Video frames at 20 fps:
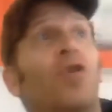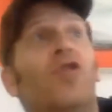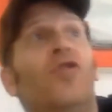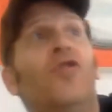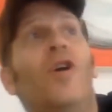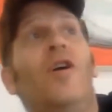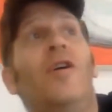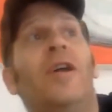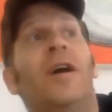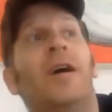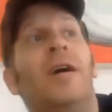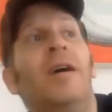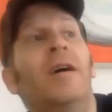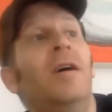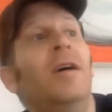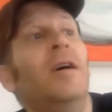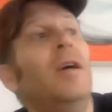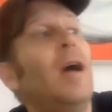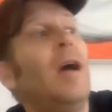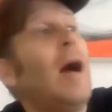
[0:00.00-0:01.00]
Corona.
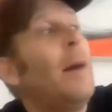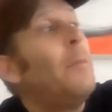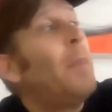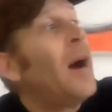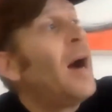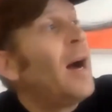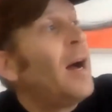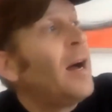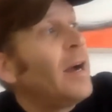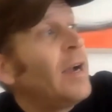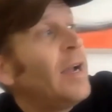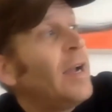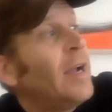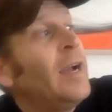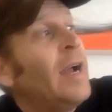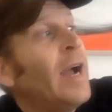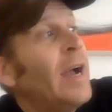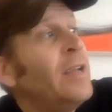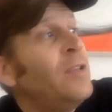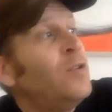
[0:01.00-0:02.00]
I, I
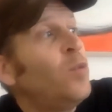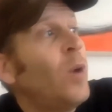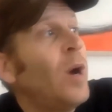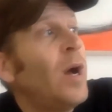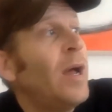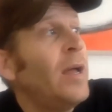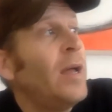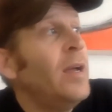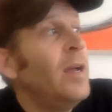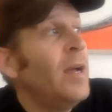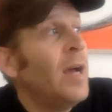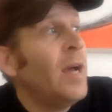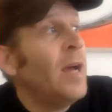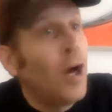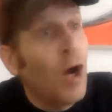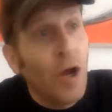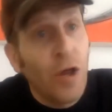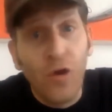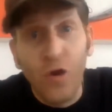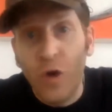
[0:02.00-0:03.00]
get Gateway,
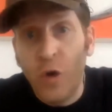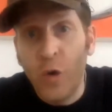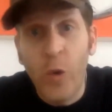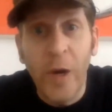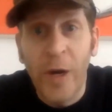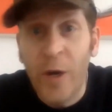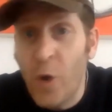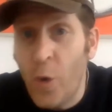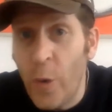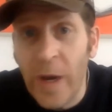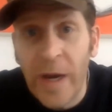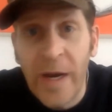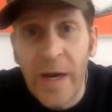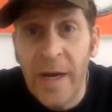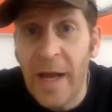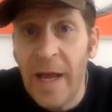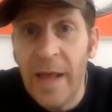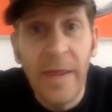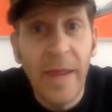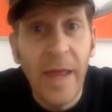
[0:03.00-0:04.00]
go through quick,
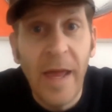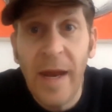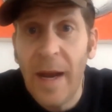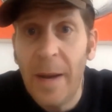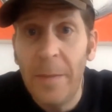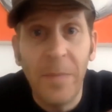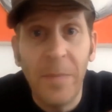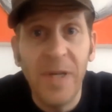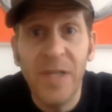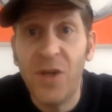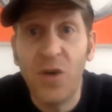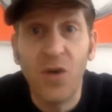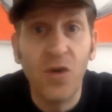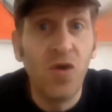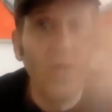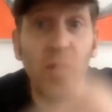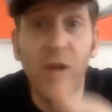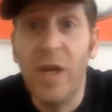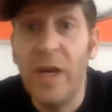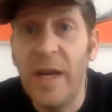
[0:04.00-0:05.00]
quick, and then I'm busy on
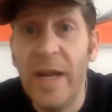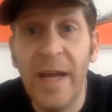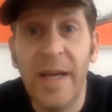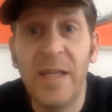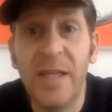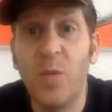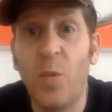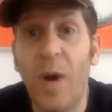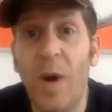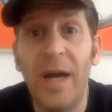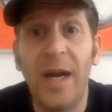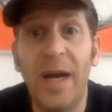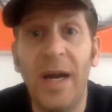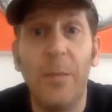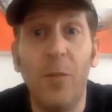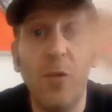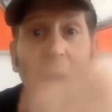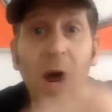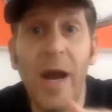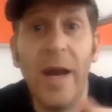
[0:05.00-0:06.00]
to the next one.
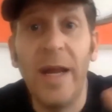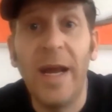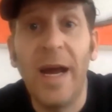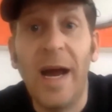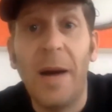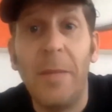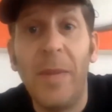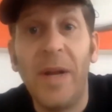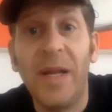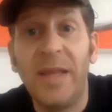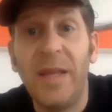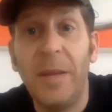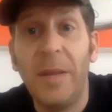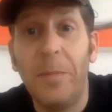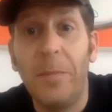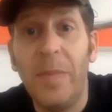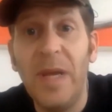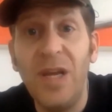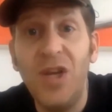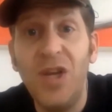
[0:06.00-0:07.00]
I'm running, I'm at the
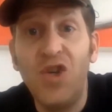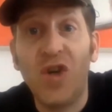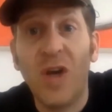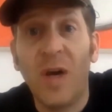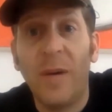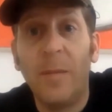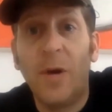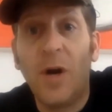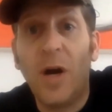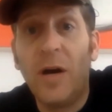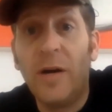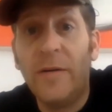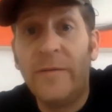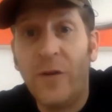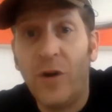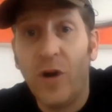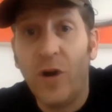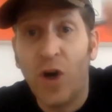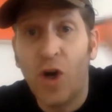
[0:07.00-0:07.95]
beach, I'm going for a